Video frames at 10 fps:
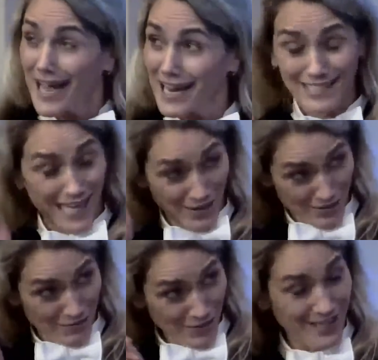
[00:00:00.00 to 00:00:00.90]
actually out
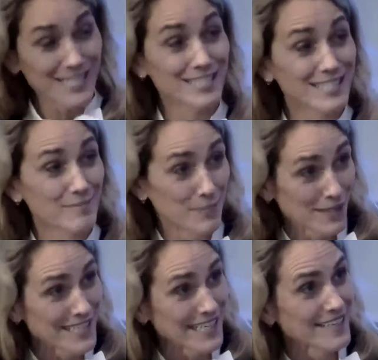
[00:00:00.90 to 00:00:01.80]
in front of this
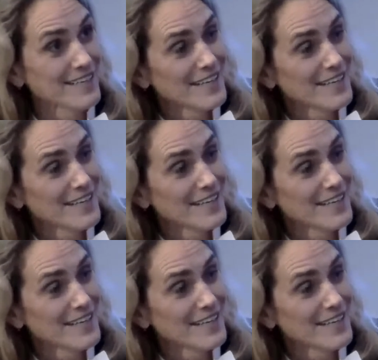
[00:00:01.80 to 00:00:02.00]
building,